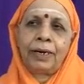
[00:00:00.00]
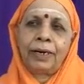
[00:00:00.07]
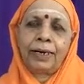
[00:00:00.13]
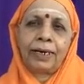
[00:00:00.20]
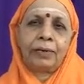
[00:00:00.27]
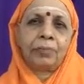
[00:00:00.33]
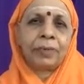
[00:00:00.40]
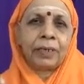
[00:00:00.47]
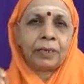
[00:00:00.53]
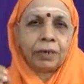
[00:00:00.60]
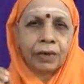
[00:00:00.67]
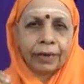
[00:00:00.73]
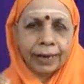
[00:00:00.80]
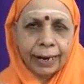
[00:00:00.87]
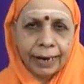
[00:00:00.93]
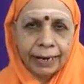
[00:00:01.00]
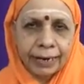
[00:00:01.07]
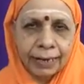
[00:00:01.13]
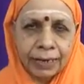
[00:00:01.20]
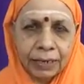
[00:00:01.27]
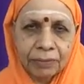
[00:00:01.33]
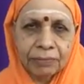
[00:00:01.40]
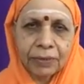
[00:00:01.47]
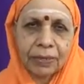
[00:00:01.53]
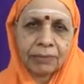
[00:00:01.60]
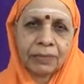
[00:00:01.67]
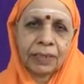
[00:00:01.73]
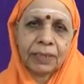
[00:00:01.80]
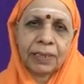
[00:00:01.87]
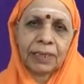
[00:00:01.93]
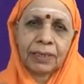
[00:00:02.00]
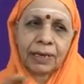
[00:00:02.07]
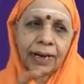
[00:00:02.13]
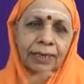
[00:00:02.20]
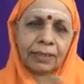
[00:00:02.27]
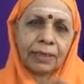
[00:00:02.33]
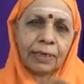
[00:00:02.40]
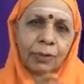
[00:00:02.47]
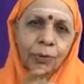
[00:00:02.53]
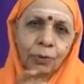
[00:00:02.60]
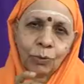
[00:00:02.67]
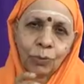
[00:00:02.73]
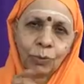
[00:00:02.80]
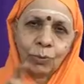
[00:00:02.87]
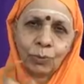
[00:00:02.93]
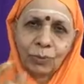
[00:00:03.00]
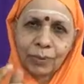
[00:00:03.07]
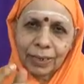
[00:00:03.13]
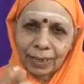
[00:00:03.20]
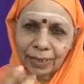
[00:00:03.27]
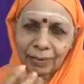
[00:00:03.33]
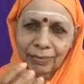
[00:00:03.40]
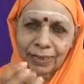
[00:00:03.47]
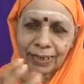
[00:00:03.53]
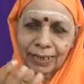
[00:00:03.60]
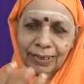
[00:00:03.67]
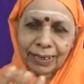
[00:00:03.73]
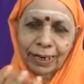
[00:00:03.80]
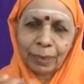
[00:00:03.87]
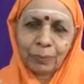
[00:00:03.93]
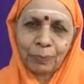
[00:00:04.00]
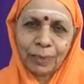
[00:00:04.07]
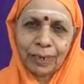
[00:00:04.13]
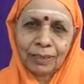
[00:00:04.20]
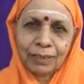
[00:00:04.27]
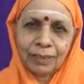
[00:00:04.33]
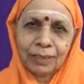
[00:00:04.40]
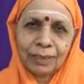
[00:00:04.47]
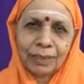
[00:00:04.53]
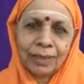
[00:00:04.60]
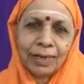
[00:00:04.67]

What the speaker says: Let me not identify with it like that cucumber when it ripens.